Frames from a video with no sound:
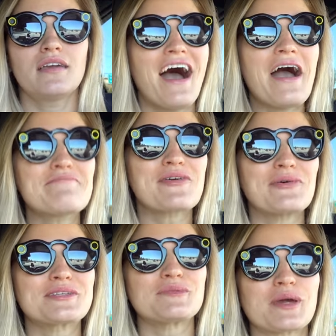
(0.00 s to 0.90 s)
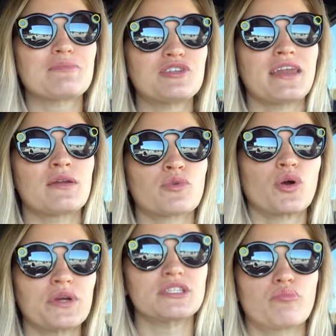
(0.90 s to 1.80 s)
I'm going to pick up Jenna and we're
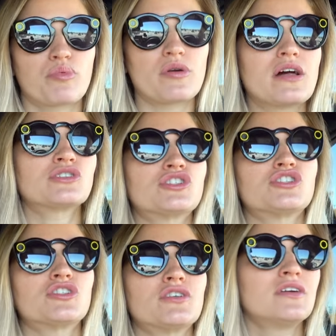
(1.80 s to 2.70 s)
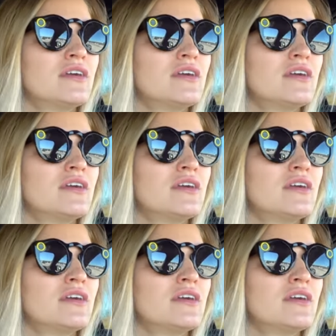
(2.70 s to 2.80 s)
going to brunch.